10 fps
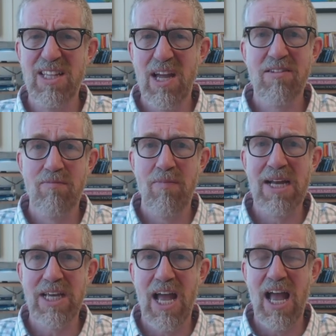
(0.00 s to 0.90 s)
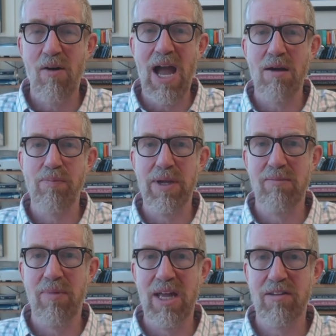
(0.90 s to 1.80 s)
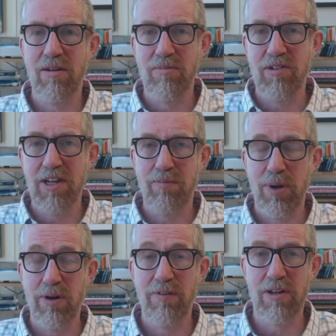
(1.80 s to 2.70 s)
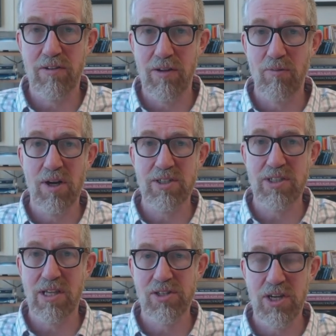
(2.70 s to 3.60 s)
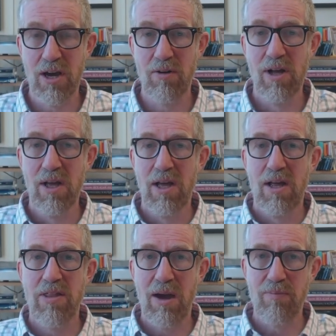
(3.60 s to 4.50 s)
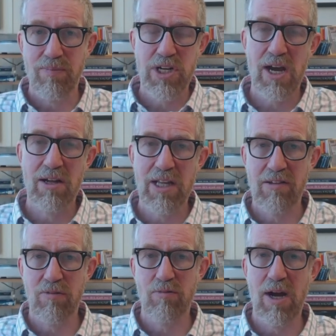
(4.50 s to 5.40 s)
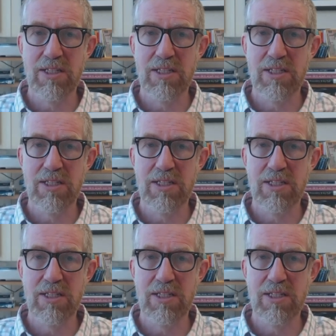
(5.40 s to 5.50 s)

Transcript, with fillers: Rights-based theorist says it doesn't matter how happy it makes some sick perverts that watch this show,